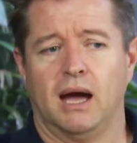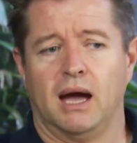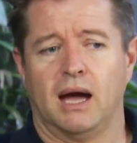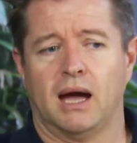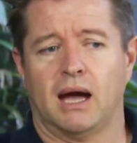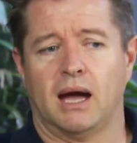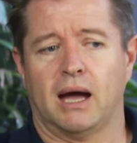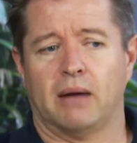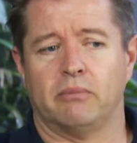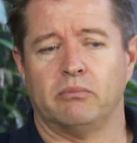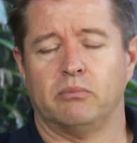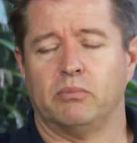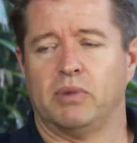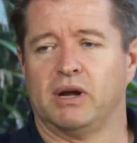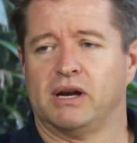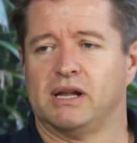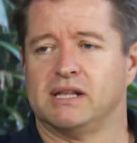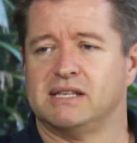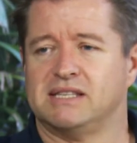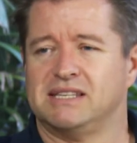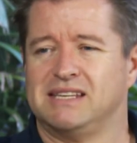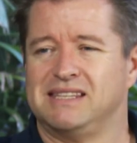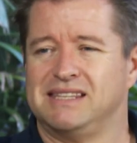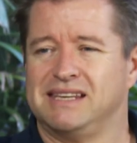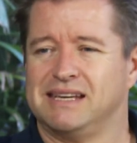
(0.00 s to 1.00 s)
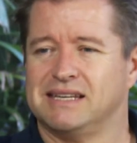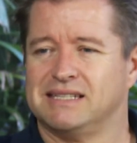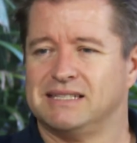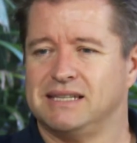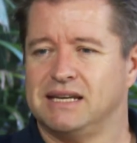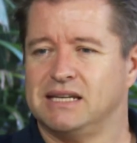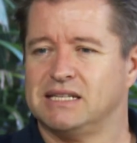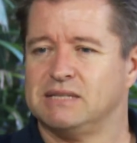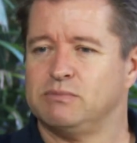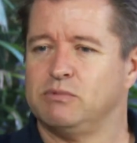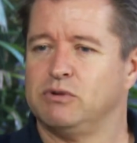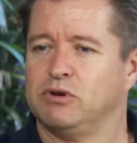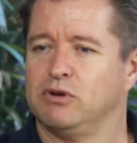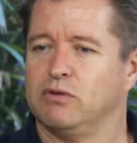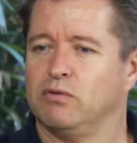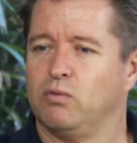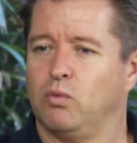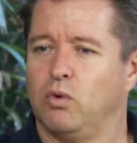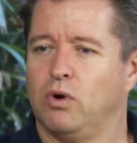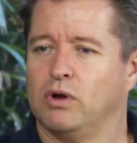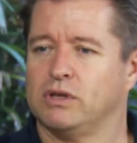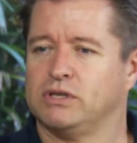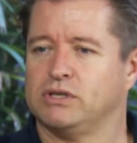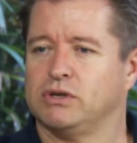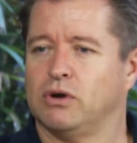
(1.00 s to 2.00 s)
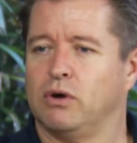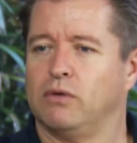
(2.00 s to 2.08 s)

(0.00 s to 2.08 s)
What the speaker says: But it's in the assessment of what's